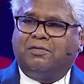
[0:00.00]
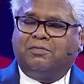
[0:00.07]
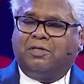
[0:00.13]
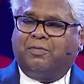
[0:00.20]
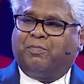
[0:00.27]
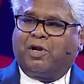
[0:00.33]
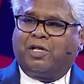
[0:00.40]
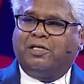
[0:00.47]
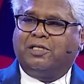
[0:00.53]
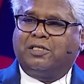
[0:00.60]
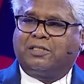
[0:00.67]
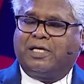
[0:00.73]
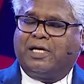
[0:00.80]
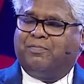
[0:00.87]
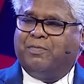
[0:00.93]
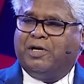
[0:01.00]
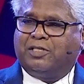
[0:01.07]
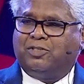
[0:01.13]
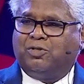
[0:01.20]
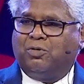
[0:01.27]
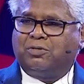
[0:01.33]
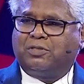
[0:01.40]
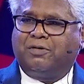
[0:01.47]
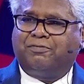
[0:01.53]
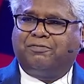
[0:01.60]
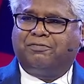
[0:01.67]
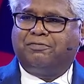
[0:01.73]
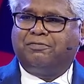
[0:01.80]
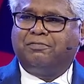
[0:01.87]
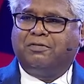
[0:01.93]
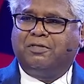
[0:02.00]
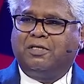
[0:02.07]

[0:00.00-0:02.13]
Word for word: the brothers had met Joseph,